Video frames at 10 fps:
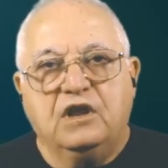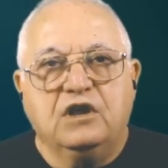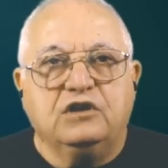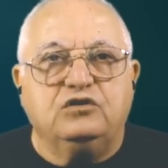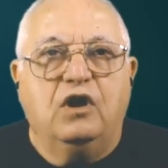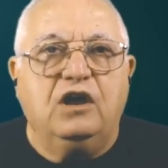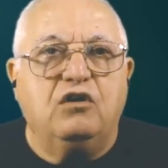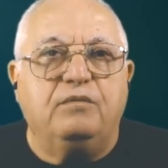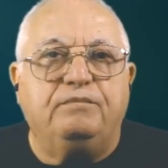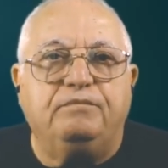So I
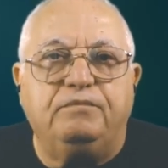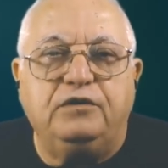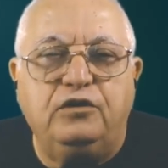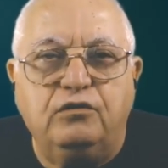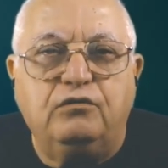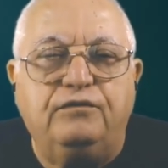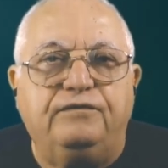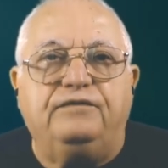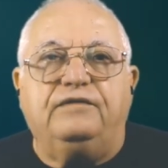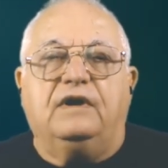hope
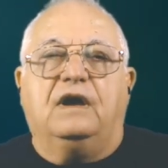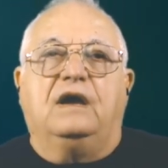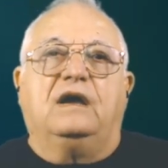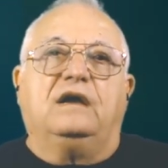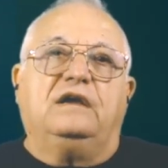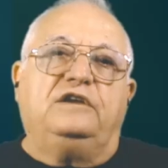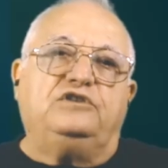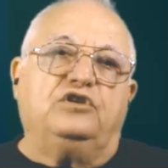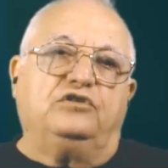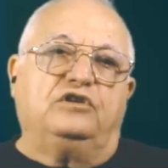you've
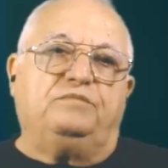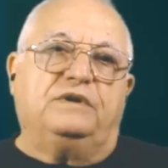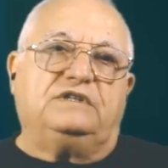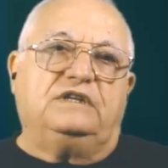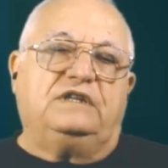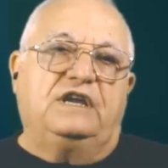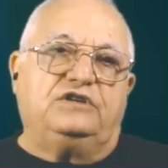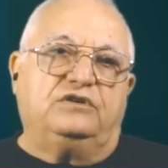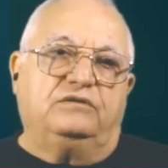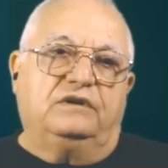enjoyed this
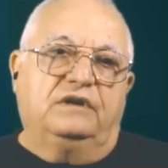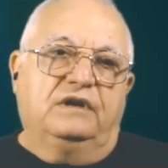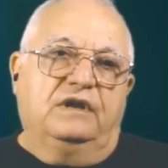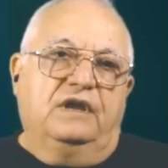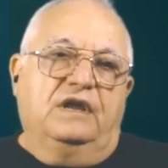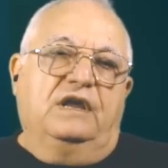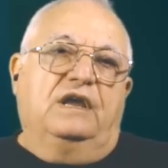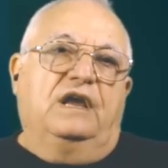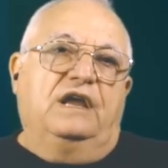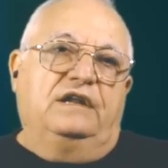presentation,
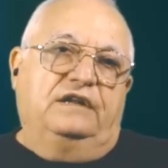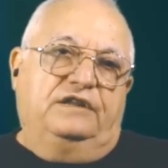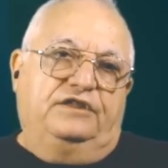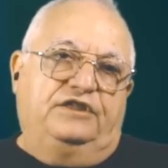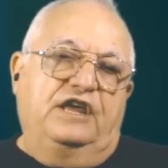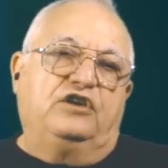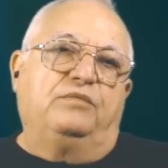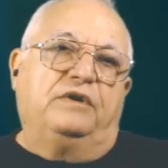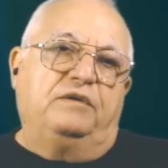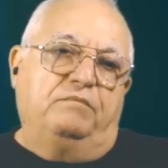and thank you
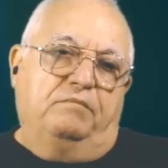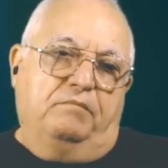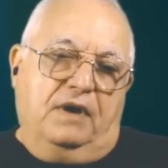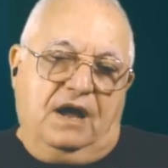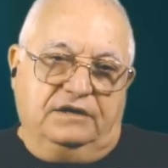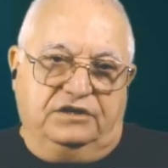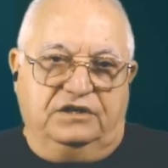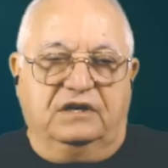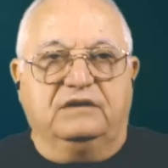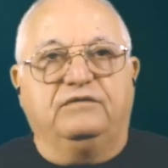very
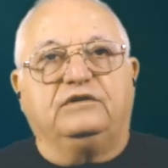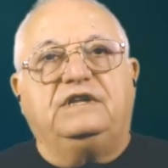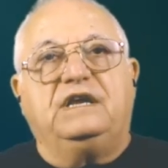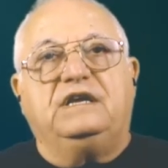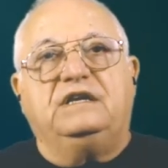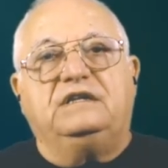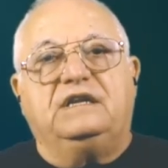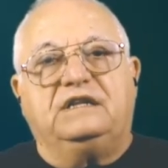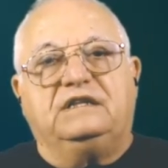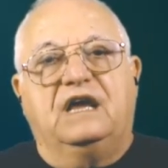much for taking
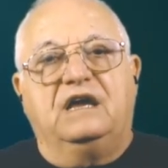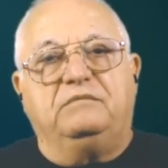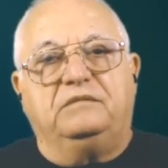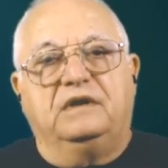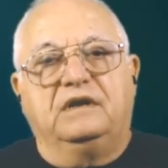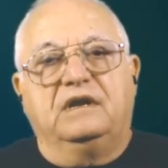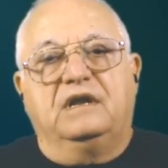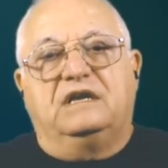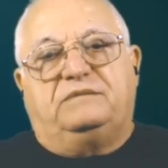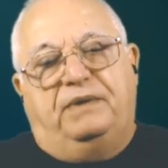the time,
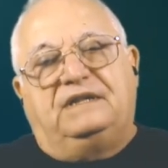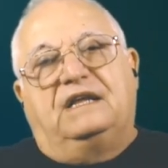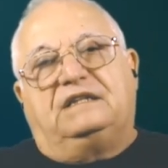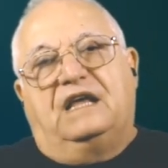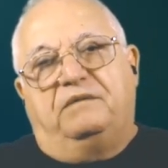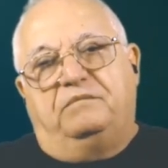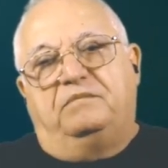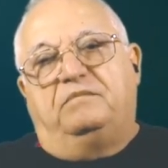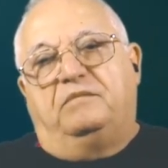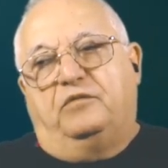spend that time
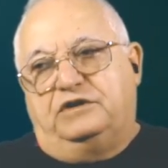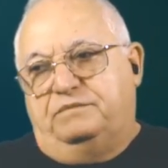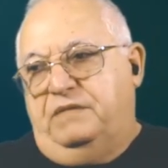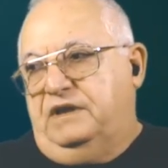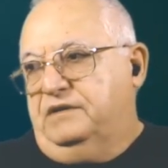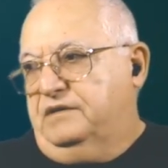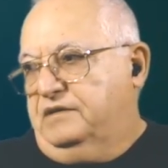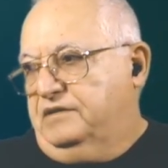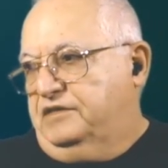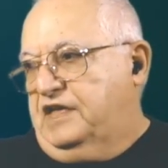with me.
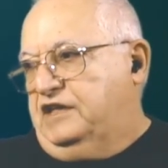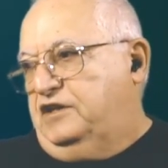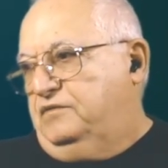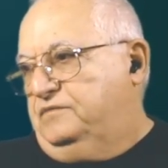Thank you.